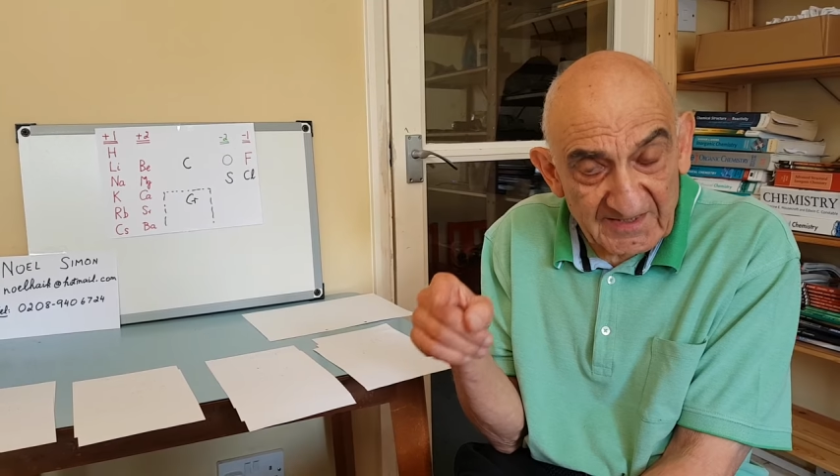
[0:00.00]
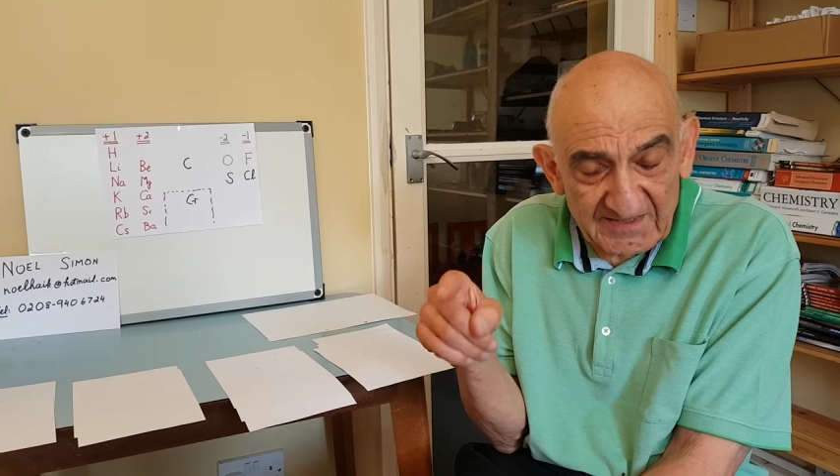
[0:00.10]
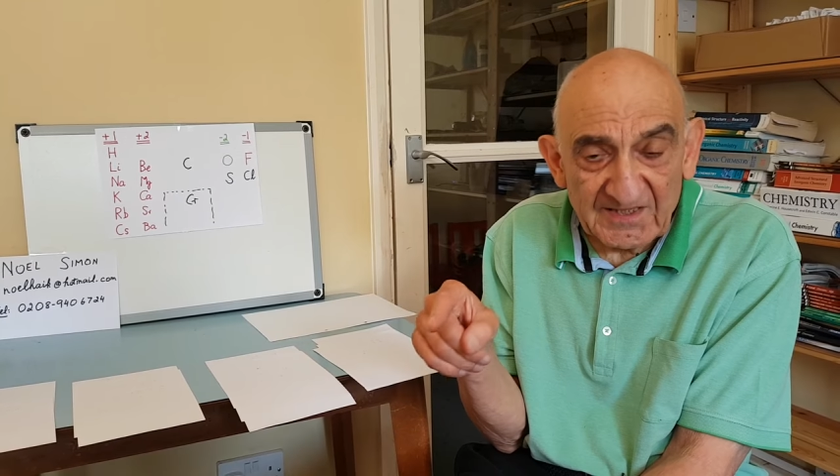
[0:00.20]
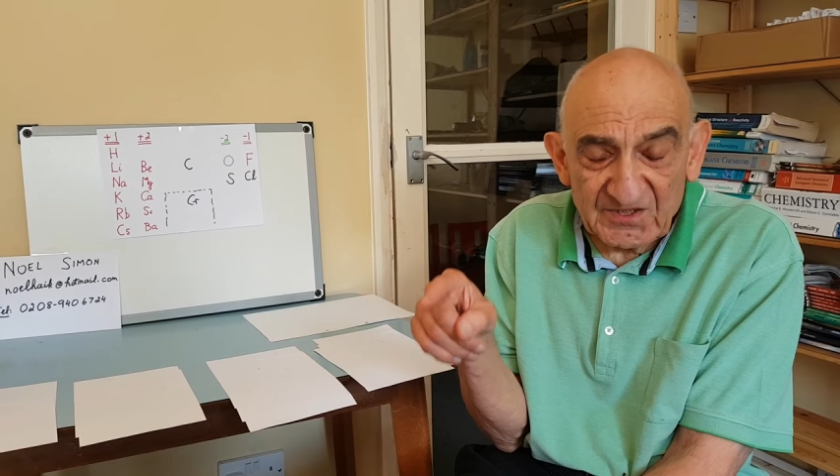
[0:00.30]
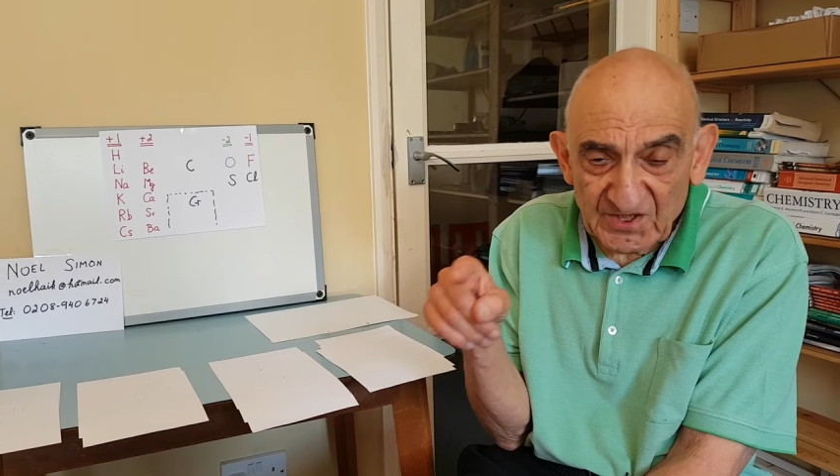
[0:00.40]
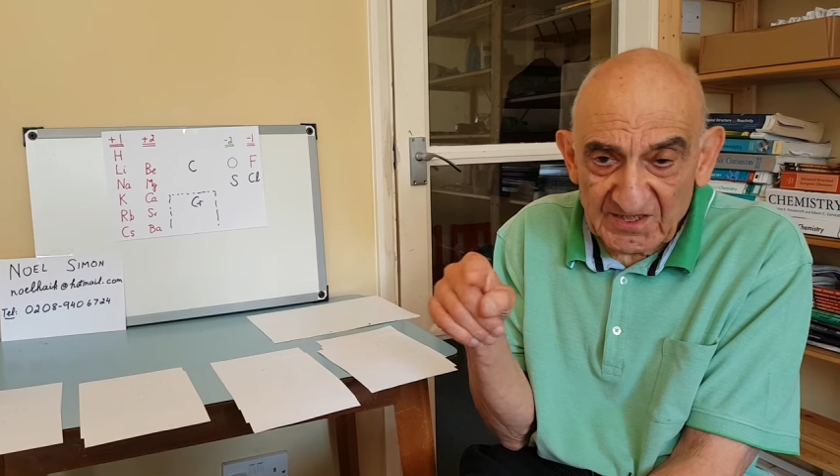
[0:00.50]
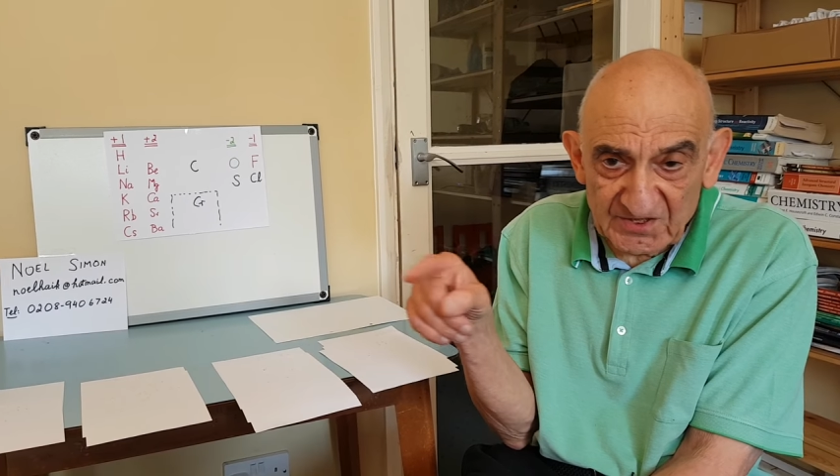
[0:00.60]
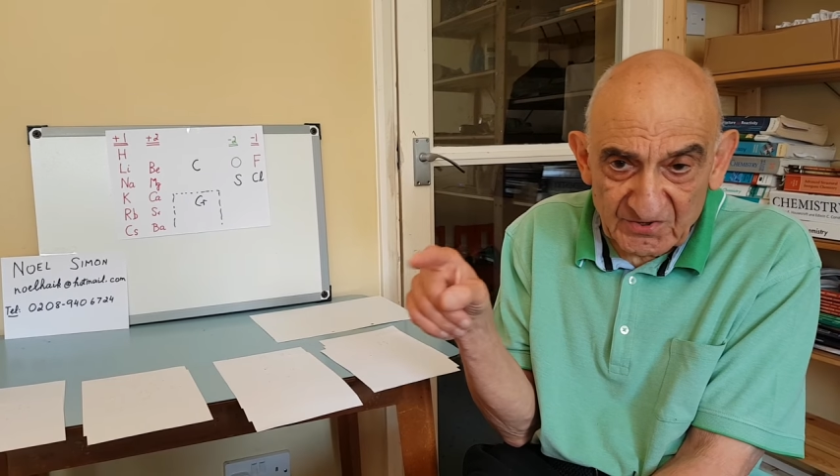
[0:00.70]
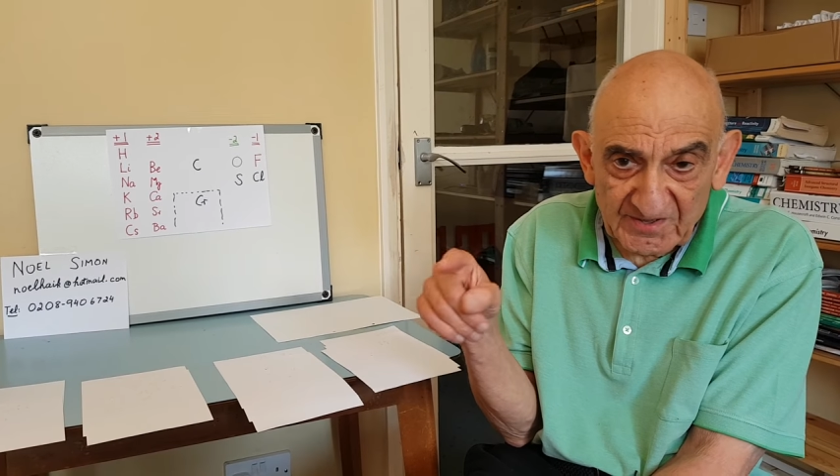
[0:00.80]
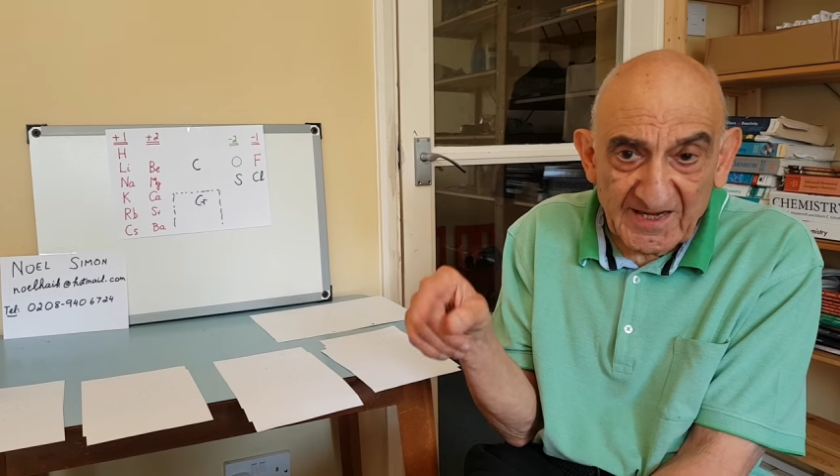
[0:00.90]
then they
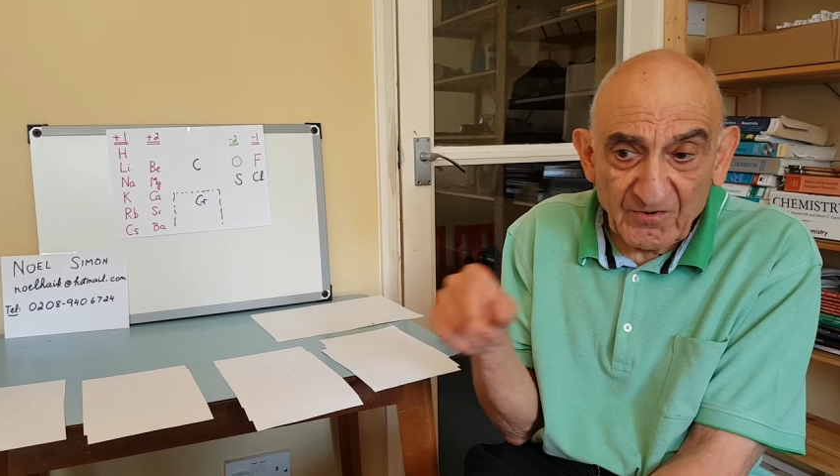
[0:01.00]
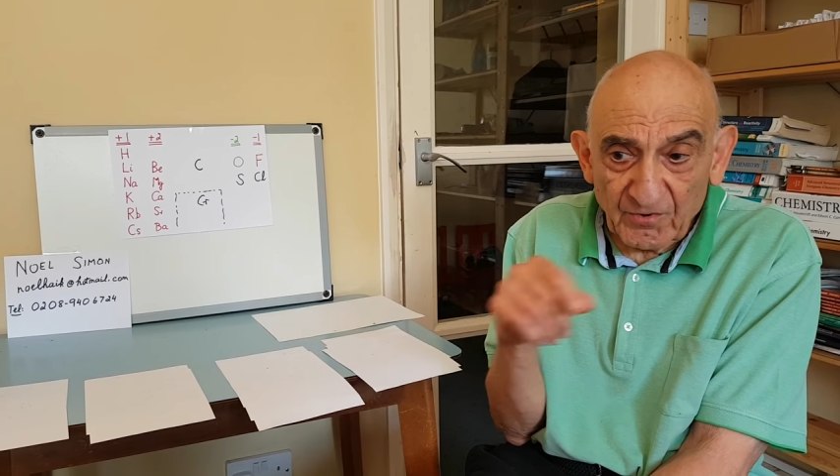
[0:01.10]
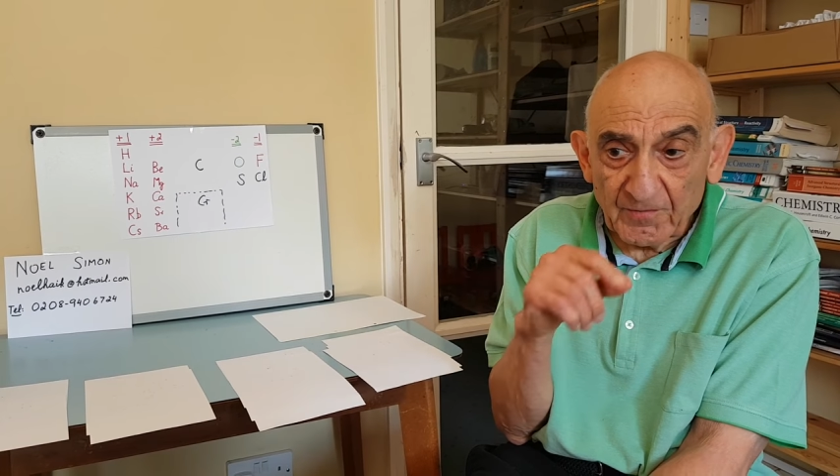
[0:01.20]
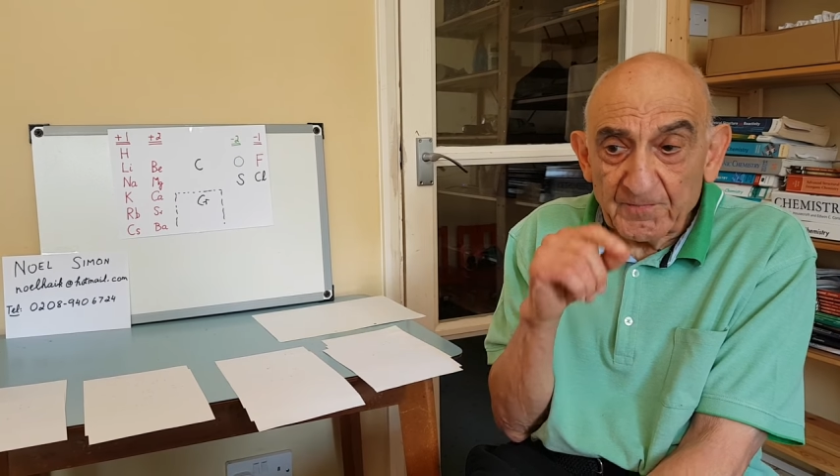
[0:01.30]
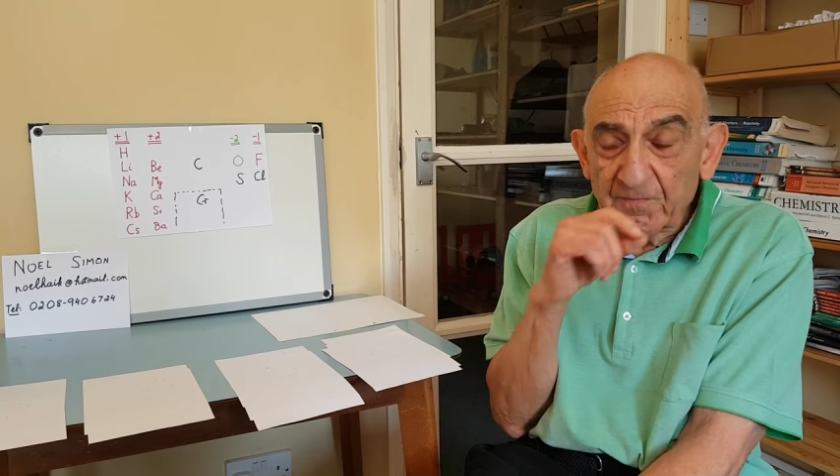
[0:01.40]
changed to the arrow.